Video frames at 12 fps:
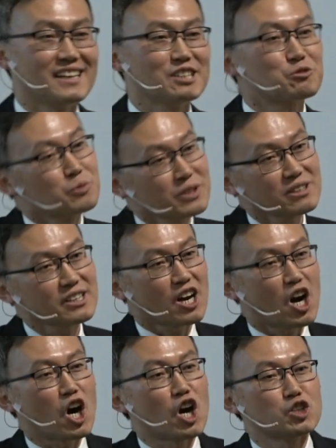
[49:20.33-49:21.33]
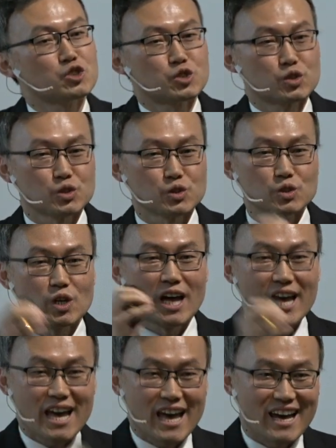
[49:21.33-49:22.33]
It's really hard to
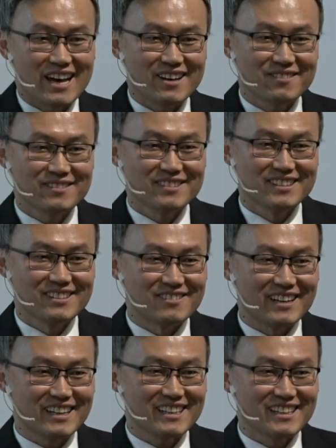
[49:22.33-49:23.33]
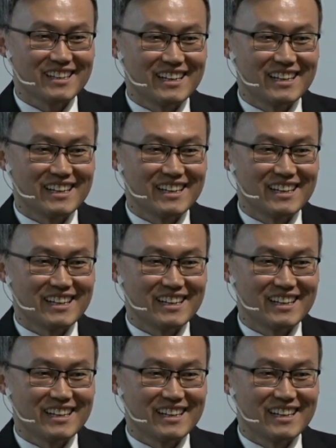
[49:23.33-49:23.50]
have, right?